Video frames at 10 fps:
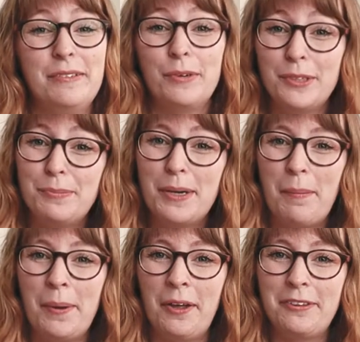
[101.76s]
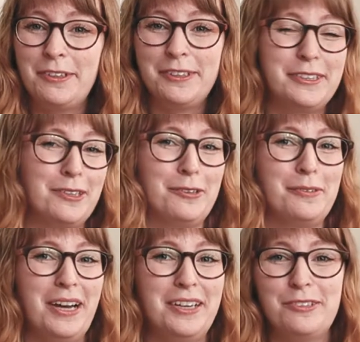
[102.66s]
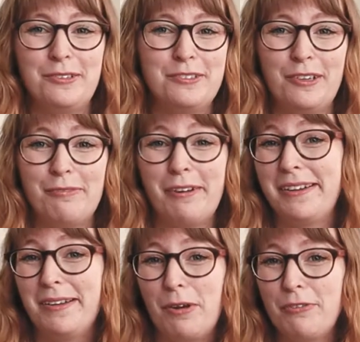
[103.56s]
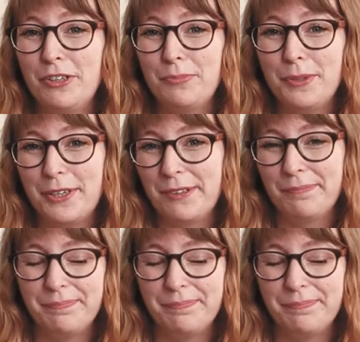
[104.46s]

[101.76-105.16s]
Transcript: want to become an author, so I should start writing my first book.